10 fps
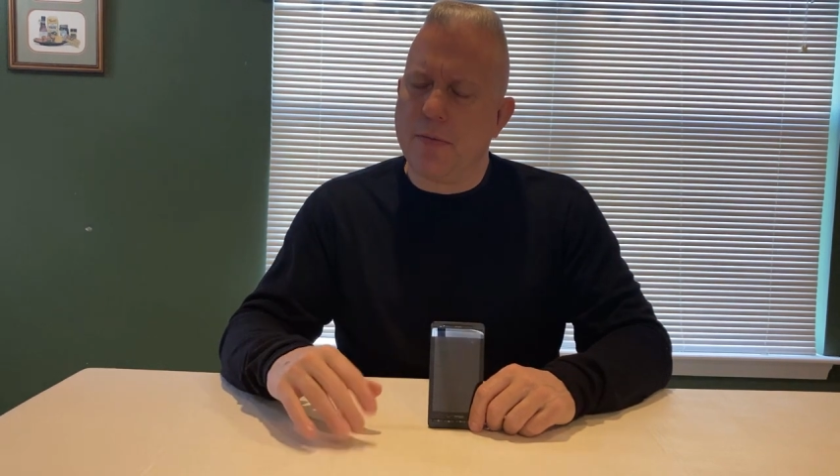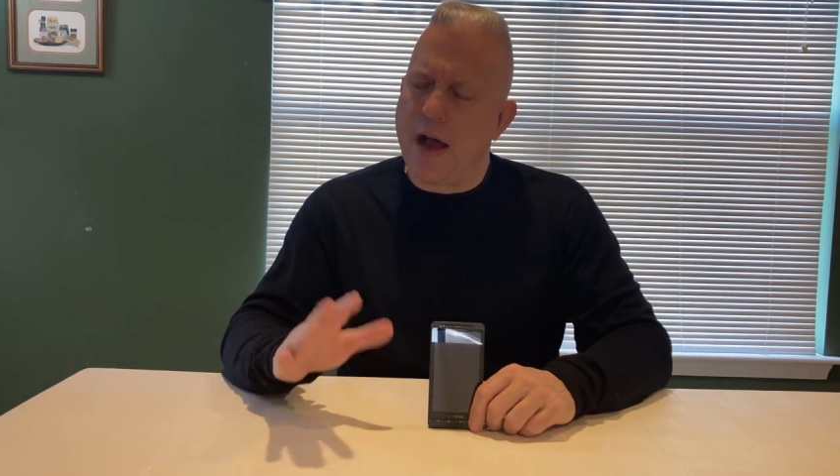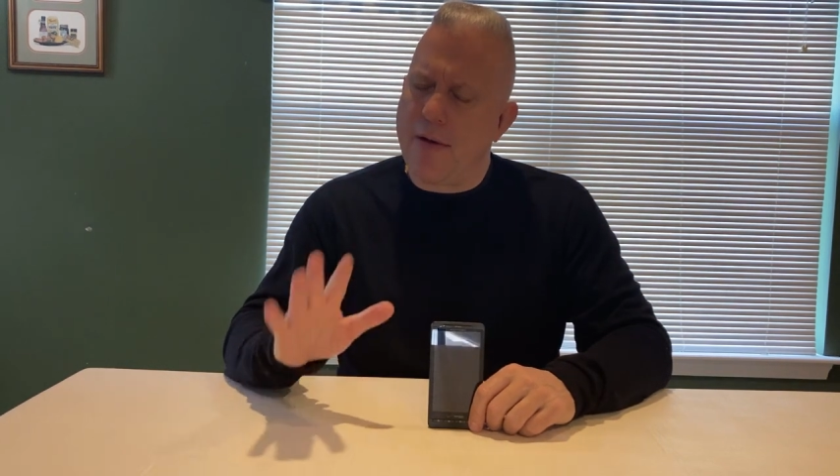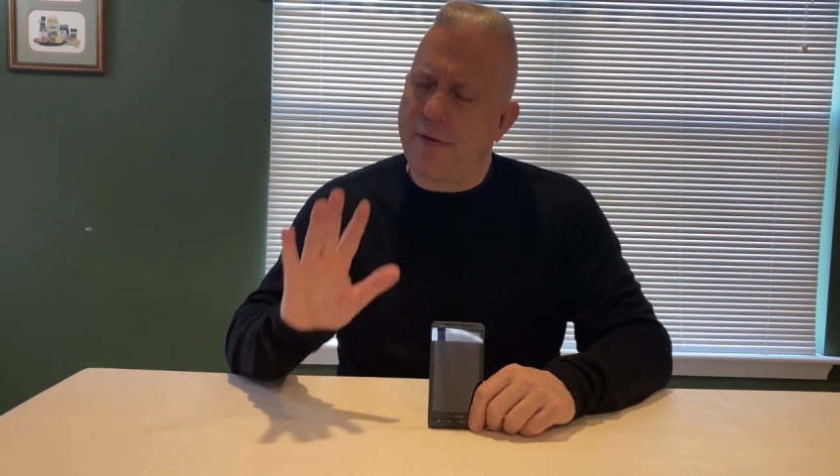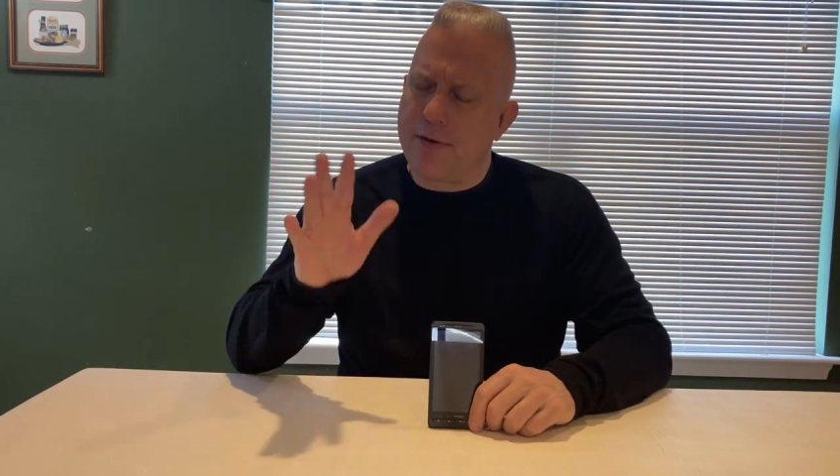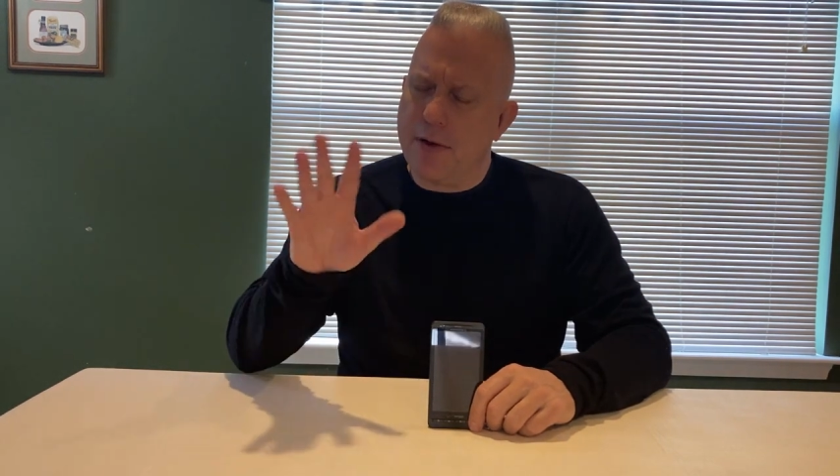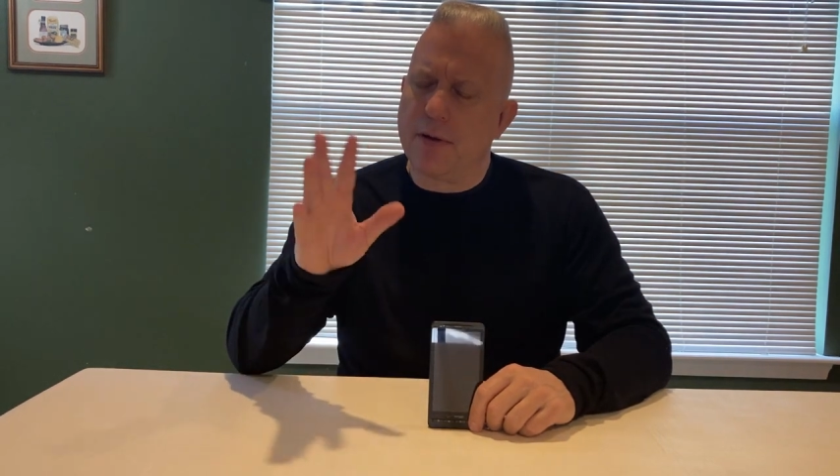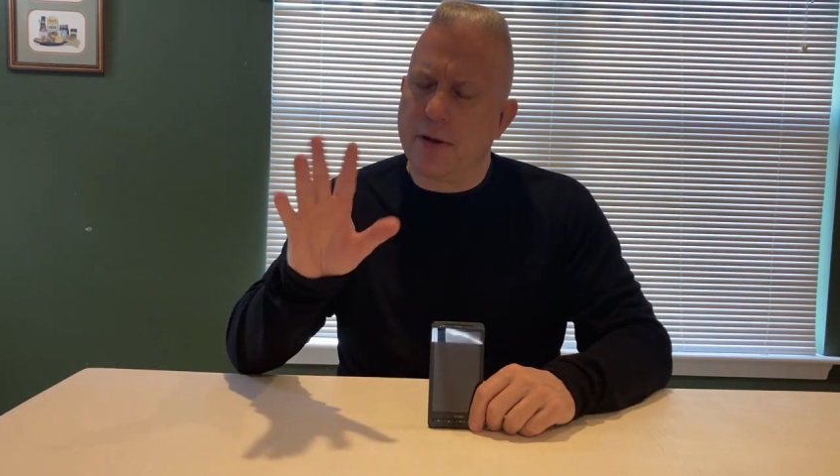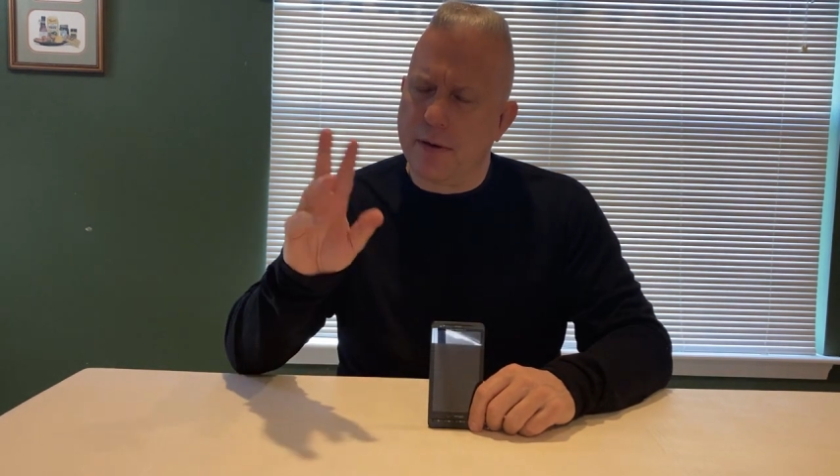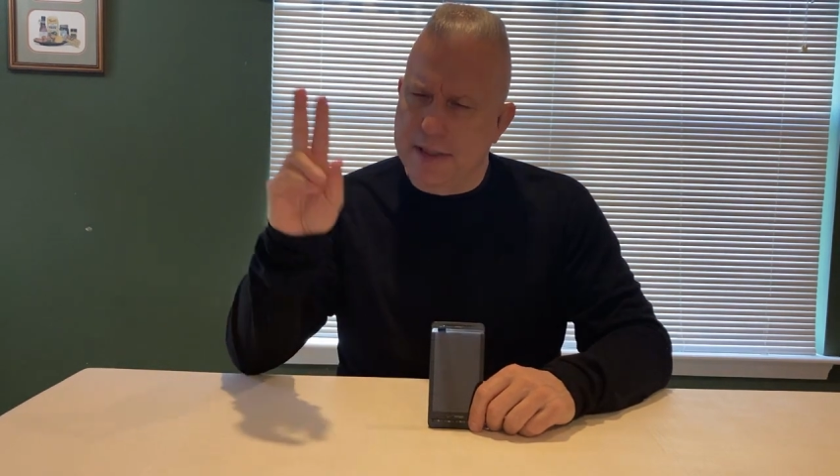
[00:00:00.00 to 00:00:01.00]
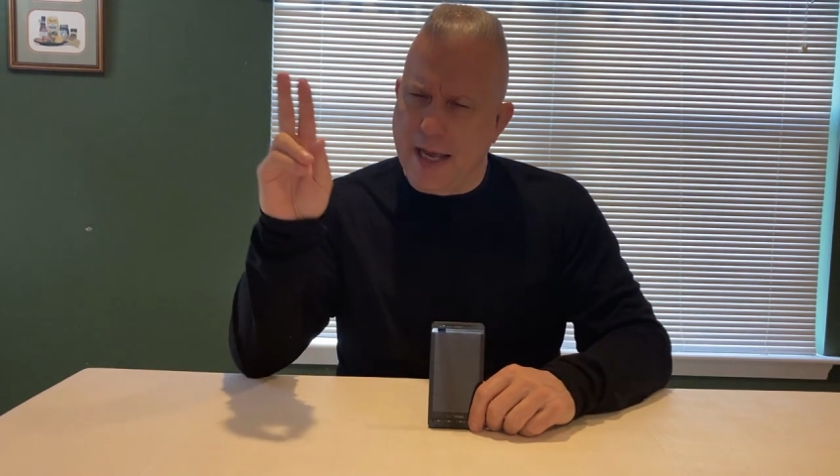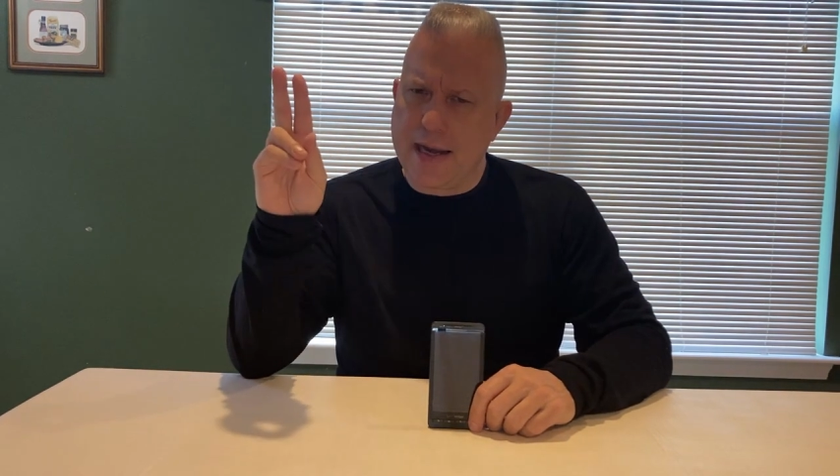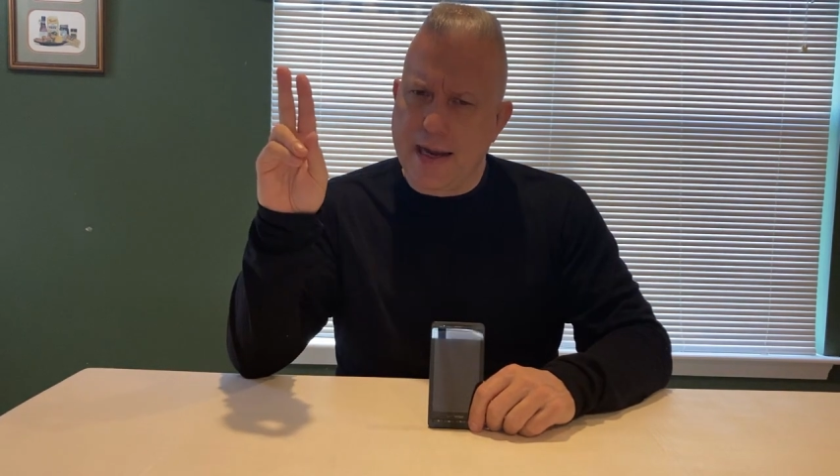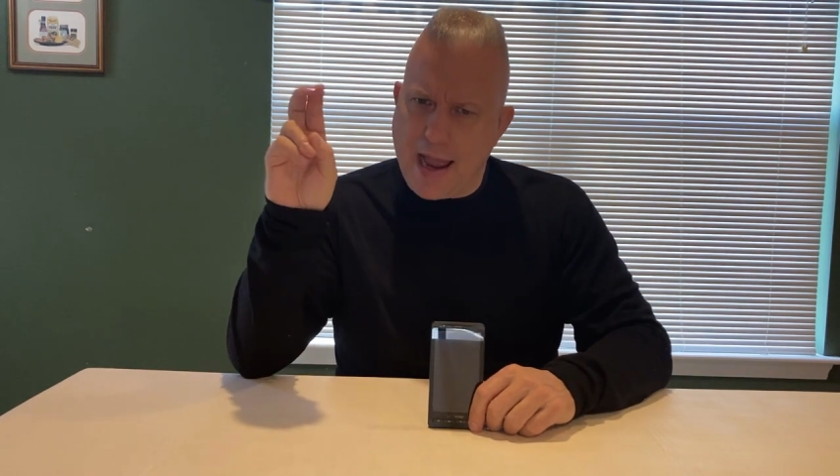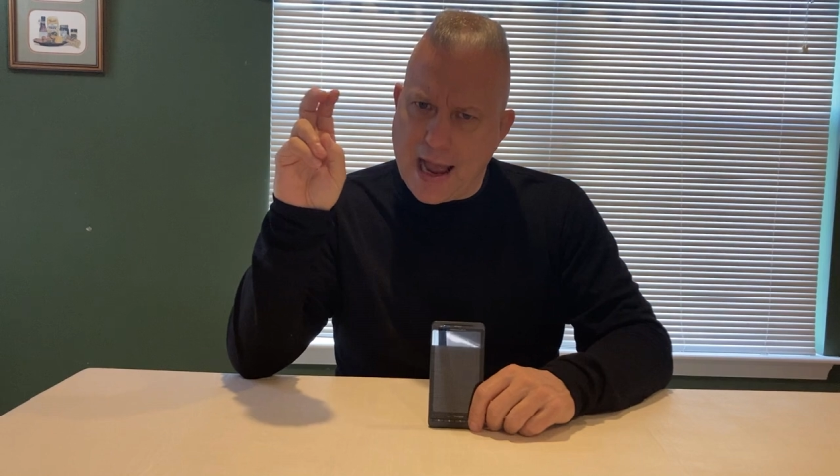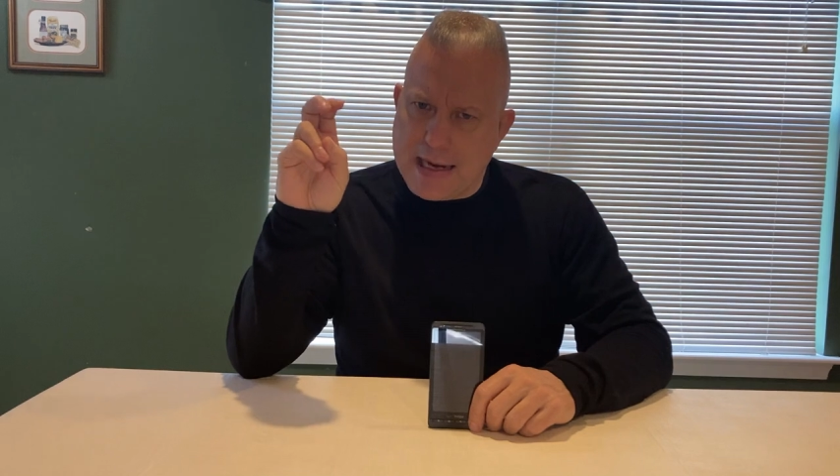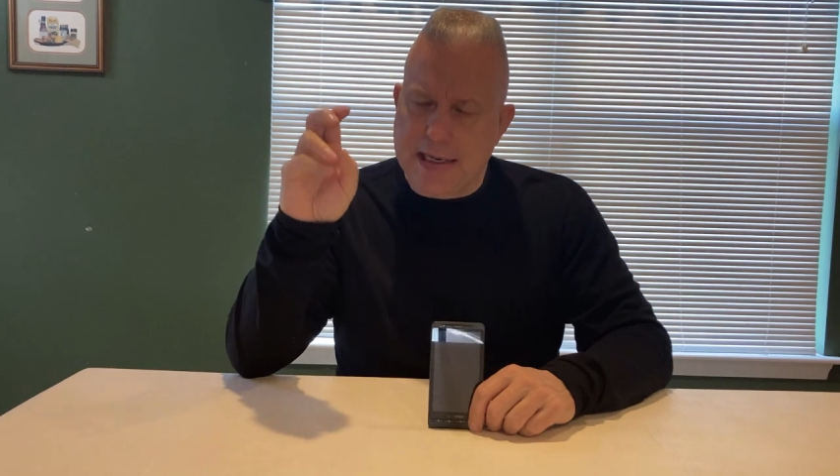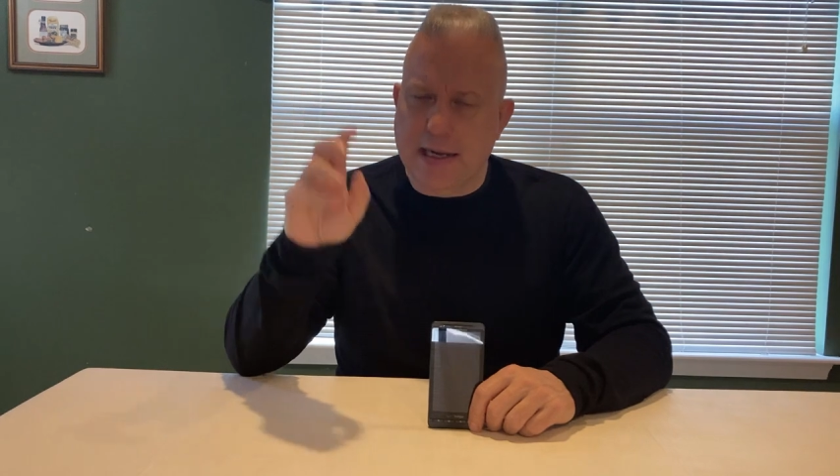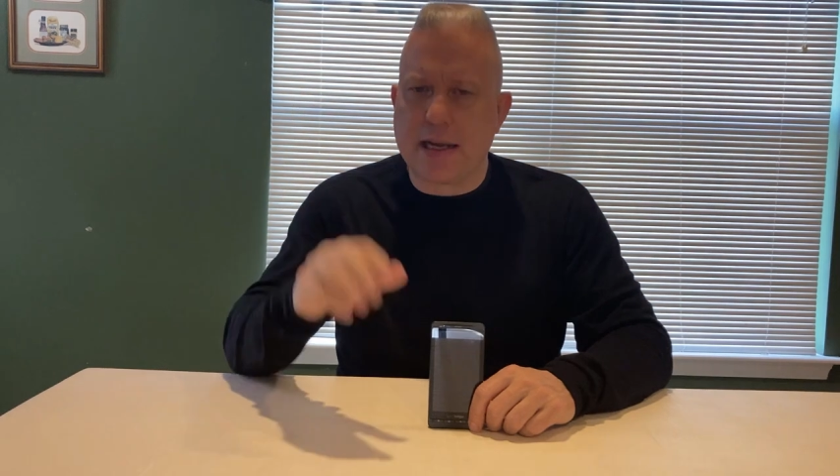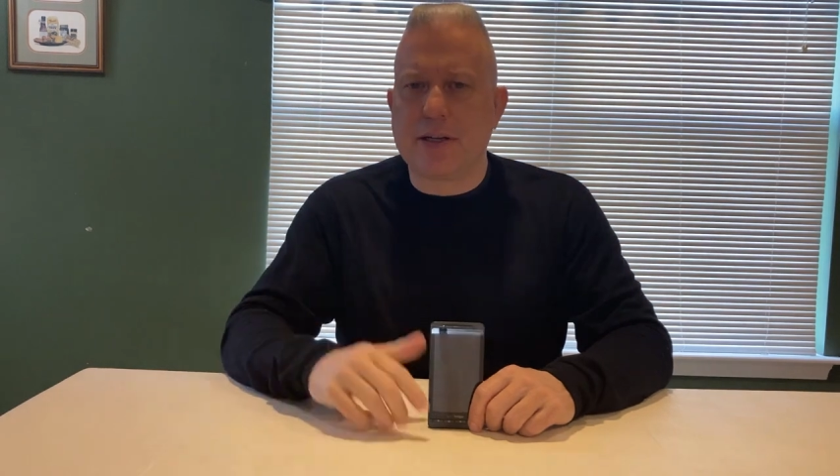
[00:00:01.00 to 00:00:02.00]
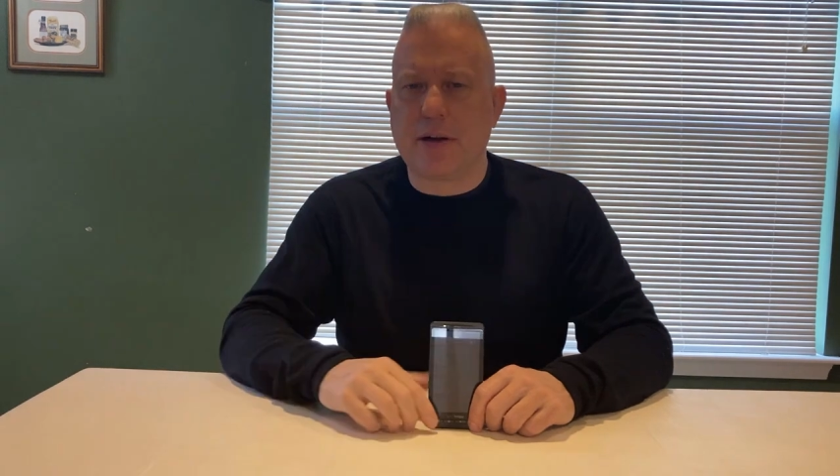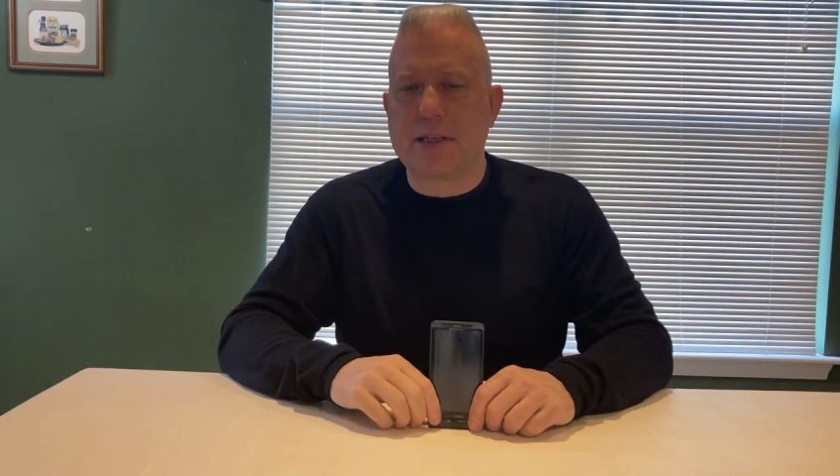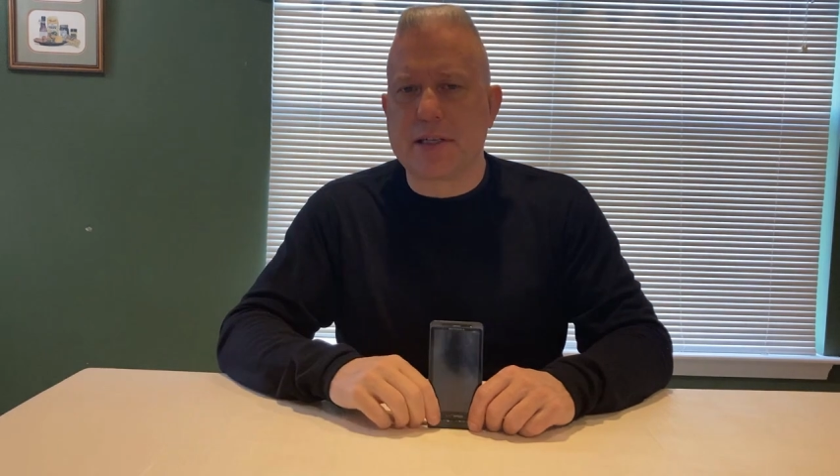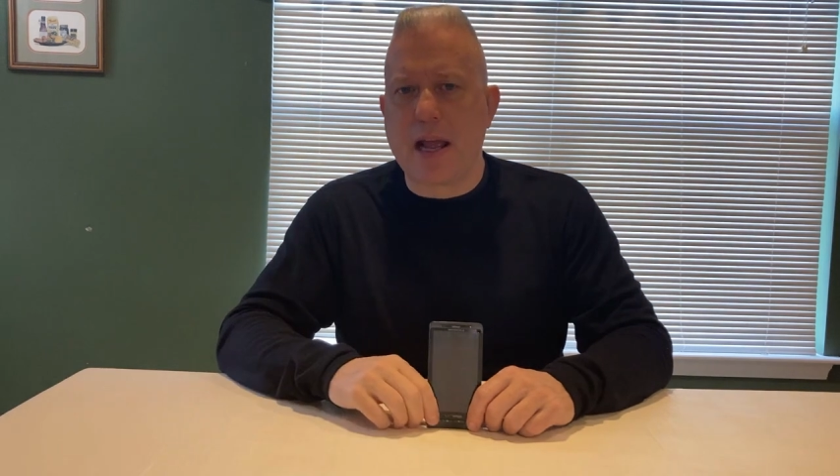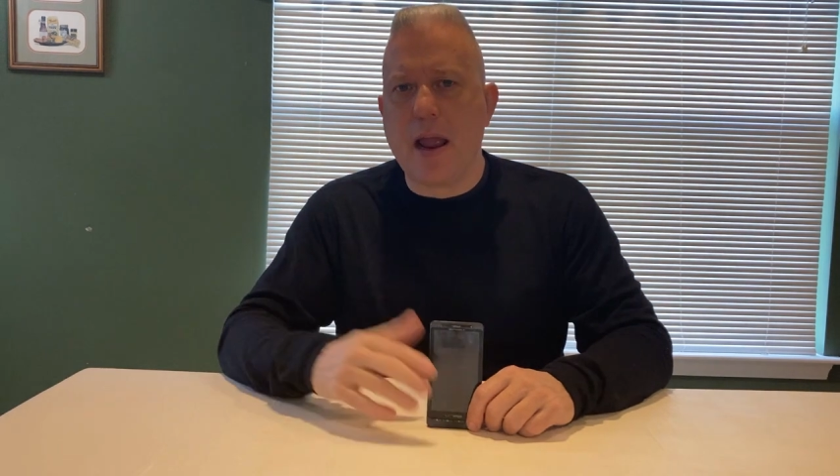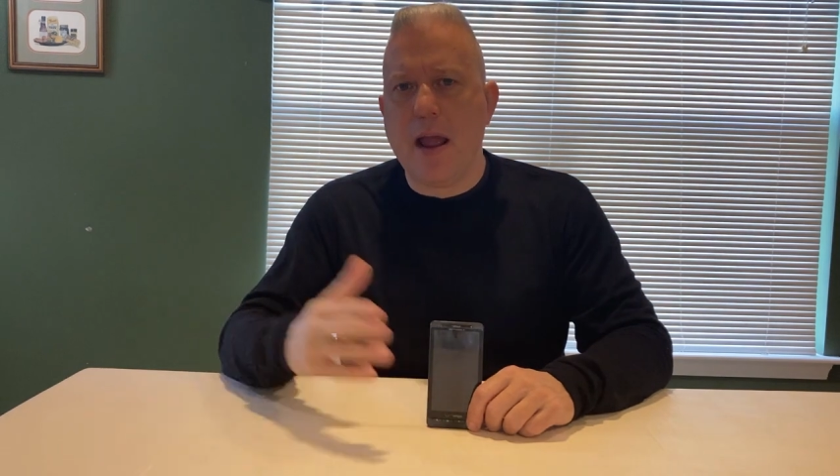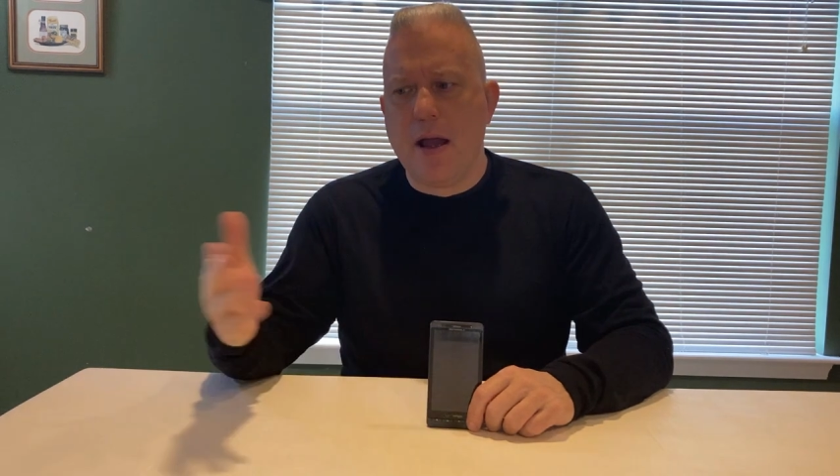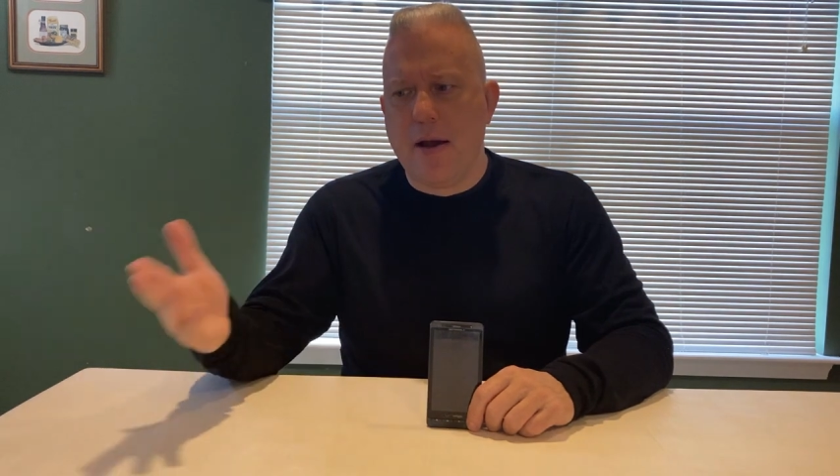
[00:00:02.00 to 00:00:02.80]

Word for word: We'll have a few little tiny hacks, I guess you could say,